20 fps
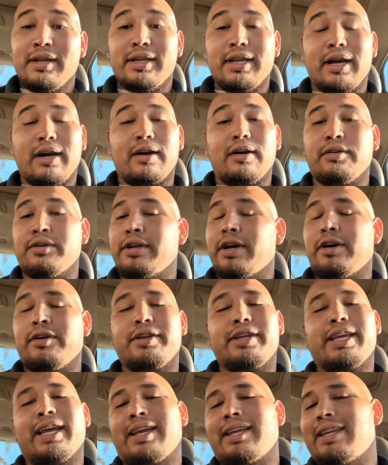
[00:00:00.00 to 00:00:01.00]
Yo, yo,
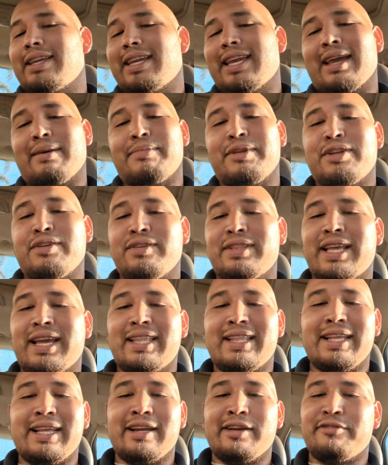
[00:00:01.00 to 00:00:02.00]
you can't you can't be doing
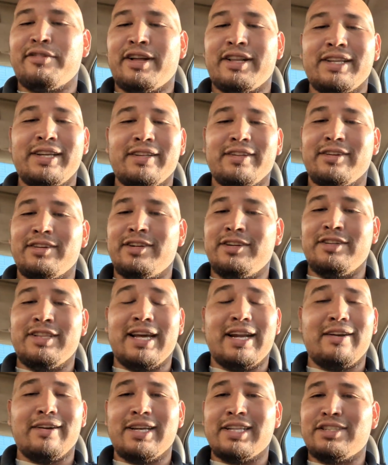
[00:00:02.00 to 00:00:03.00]
that in the NFL either, dude.
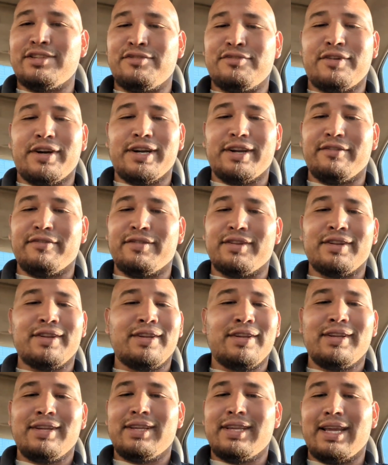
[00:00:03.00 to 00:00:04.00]
That'll get you fucking.
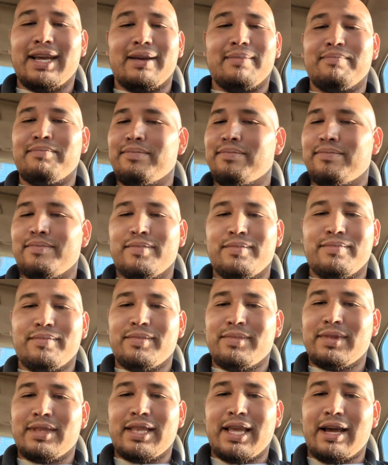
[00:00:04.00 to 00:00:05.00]
Yep. Yeah.
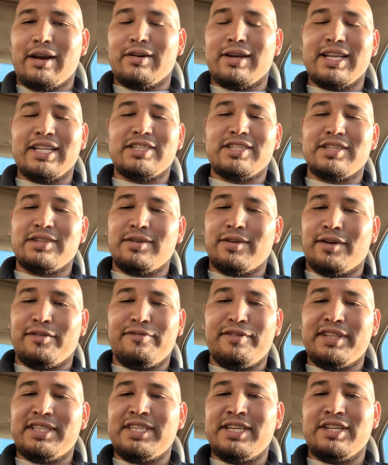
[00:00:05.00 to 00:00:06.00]
That'll get you a
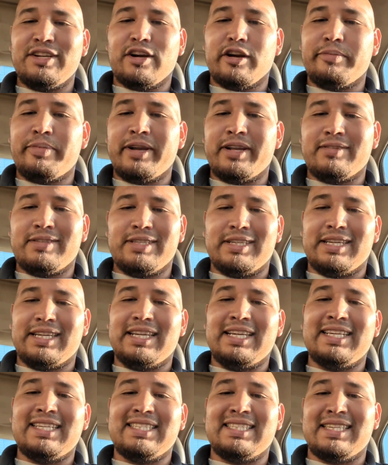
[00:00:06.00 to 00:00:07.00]
15 yard penalty
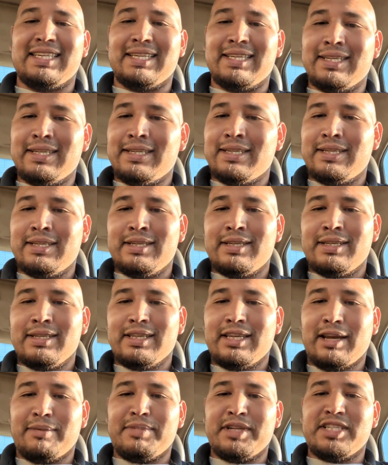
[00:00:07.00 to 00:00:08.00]
easy.
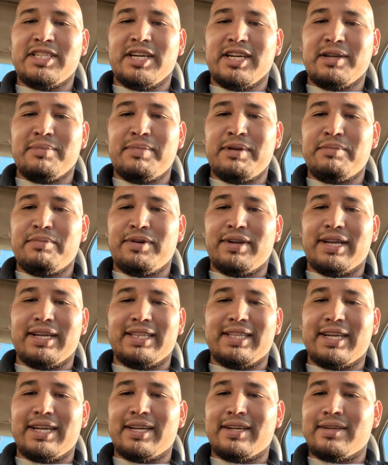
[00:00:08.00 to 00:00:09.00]
Can't be chucking people
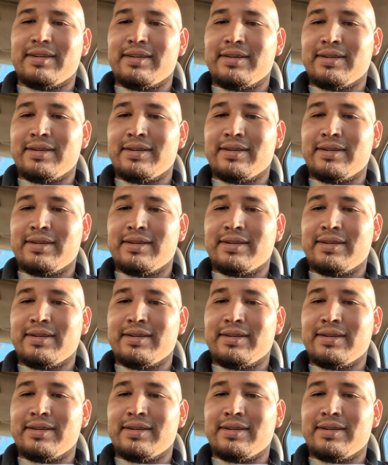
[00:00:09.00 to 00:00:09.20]
like that.